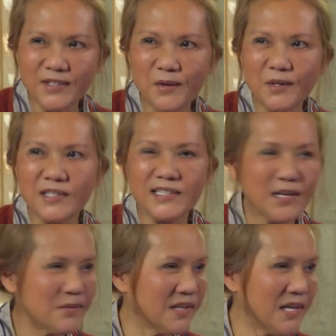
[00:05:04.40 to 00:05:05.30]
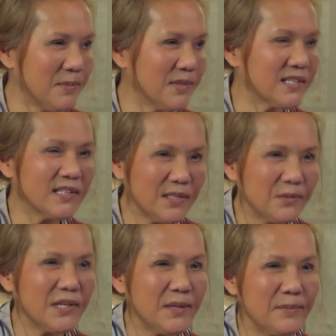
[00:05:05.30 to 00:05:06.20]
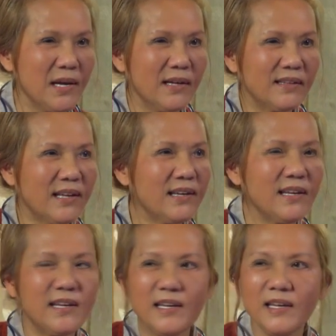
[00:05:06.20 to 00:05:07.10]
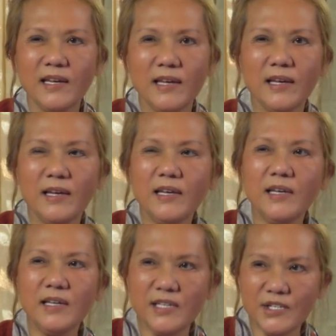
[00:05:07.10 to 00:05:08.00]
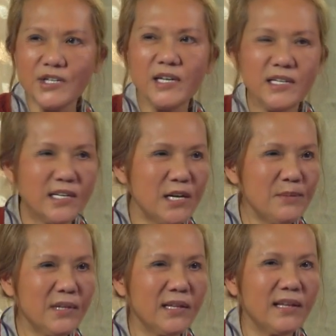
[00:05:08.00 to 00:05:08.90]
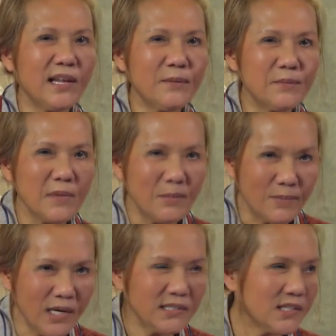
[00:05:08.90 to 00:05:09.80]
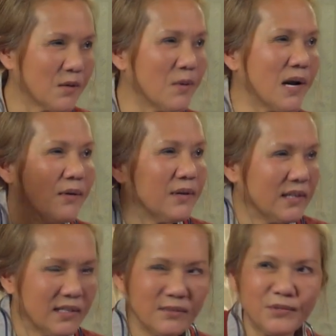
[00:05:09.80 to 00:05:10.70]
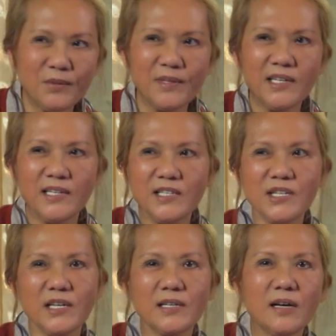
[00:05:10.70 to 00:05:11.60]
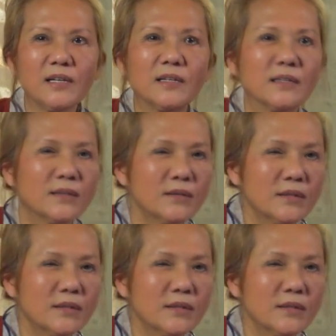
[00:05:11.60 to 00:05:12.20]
you know, and stay with him and study with him. Then he initiated him, and then that monks go out and probably initiate other.